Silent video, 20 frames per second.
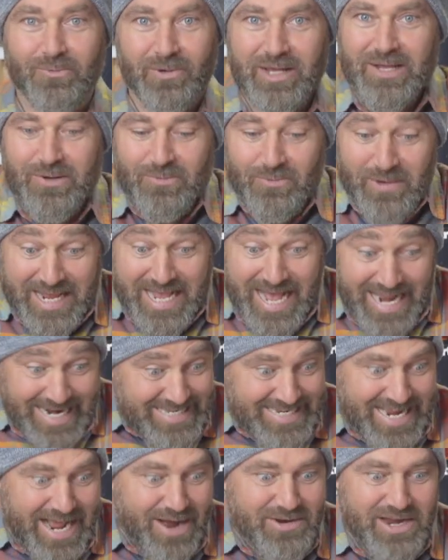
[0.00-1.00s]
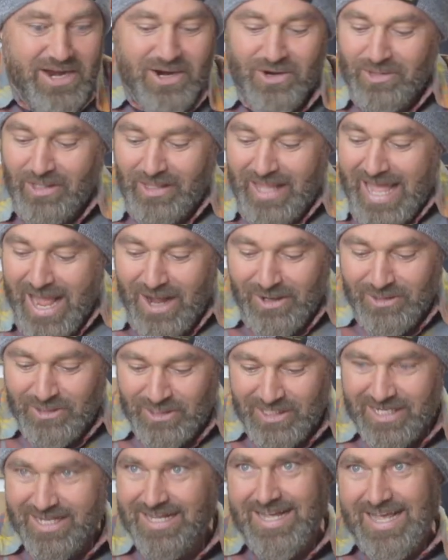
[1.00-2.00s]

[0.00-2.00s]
we got it down here in the lounge